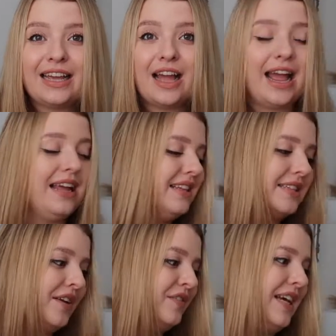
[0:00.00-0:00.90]
Like, I hate
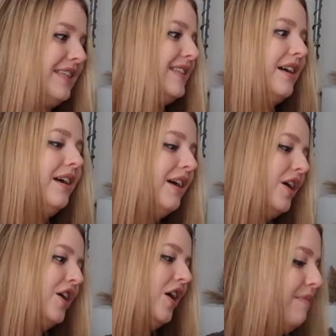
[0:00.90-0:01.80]
these gift sets that
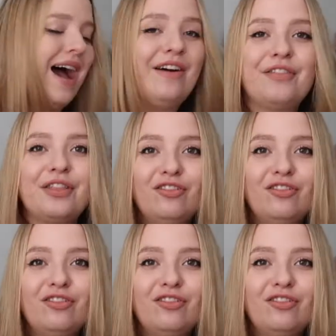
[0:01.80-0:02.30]
have